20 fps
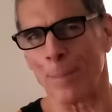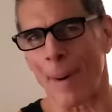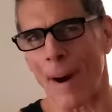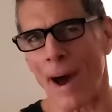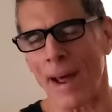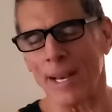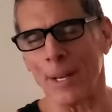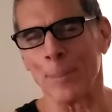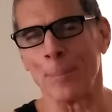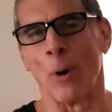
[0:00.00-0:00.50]

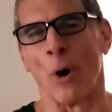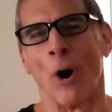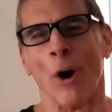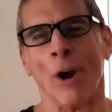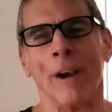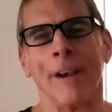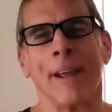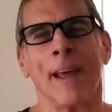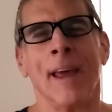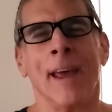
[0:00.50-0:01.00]
body
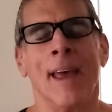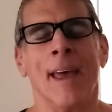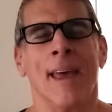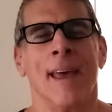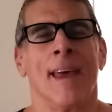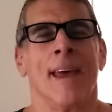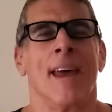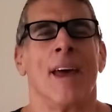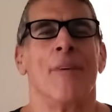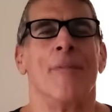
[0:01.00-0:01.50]
part
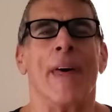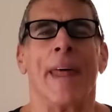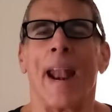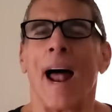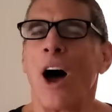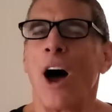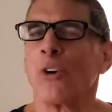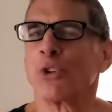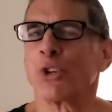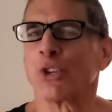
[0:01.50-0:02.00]
that
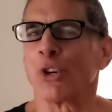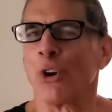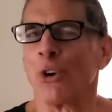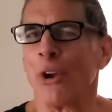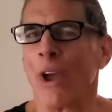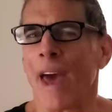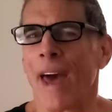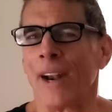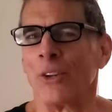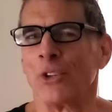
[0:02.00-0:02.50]
I'll show
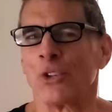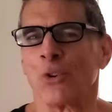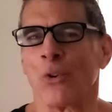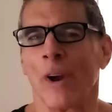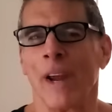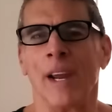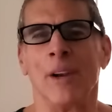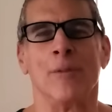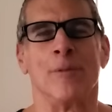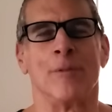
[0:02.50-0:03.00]
you how to
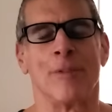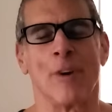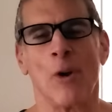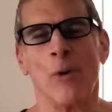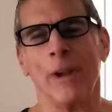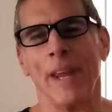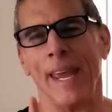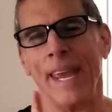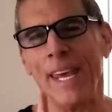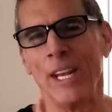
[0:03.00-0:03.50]
train
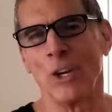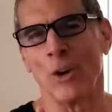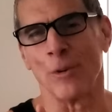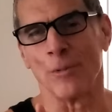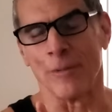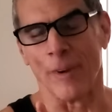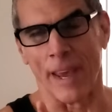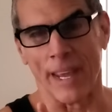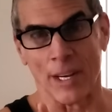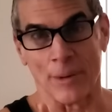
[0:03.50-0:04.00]
very
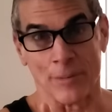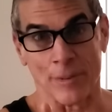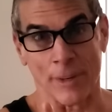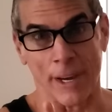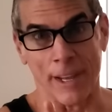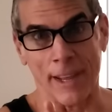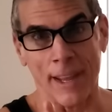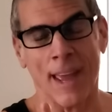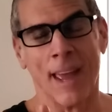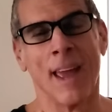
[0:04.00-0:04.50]

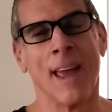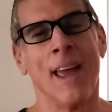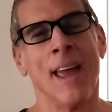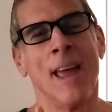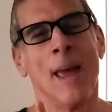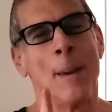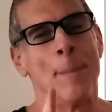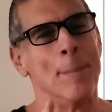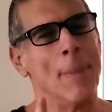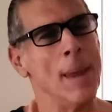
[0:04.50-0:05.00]
innovatively,
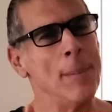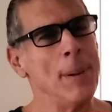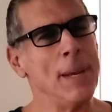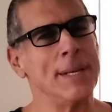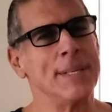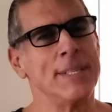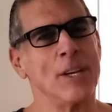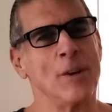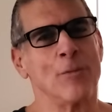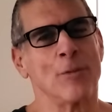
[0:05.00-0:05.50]

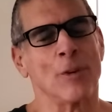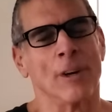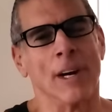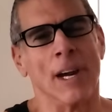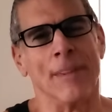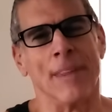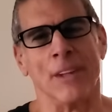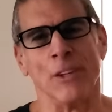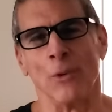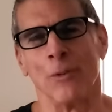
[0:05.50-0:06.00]
maybe
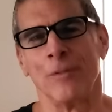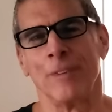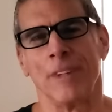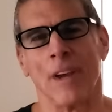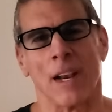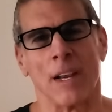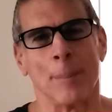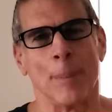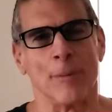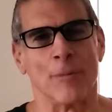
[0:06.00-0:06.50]
differently than you've
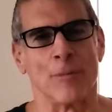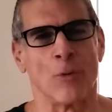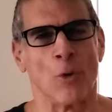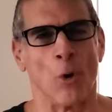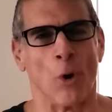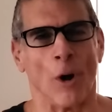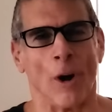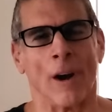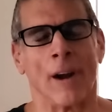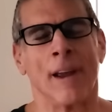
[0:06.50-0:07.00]
done it
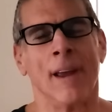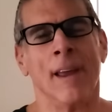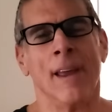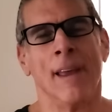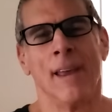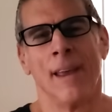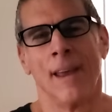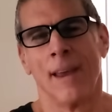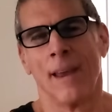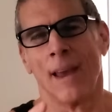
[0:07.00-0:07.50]
before.
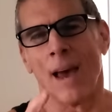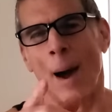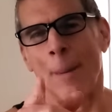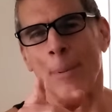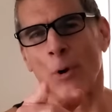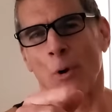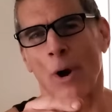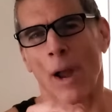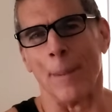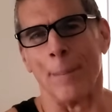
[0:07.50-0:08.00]
I'll
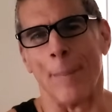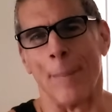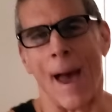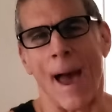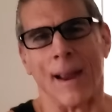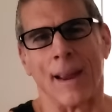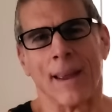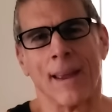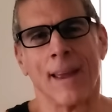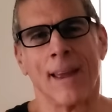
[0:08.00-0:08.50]
be right
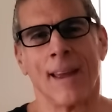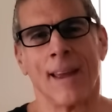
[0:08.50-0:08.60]
back.